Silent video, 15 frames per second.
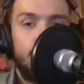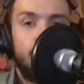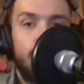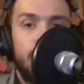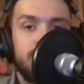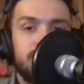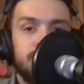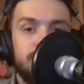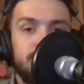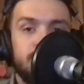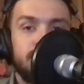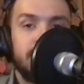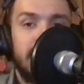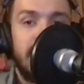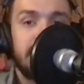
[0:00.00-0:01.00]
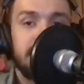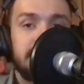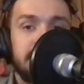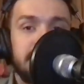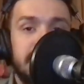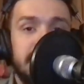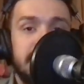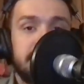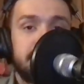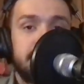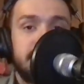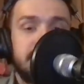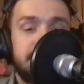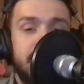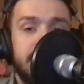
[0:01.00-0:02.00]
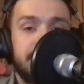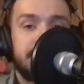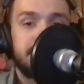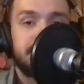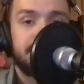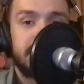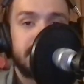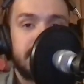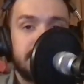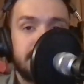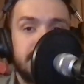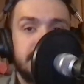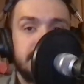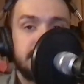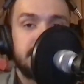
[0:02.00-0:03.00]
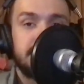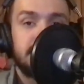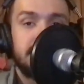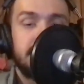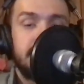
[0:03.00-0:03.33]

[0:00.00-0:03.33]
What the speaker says: Wallace improved last season, has many sponsors for next season.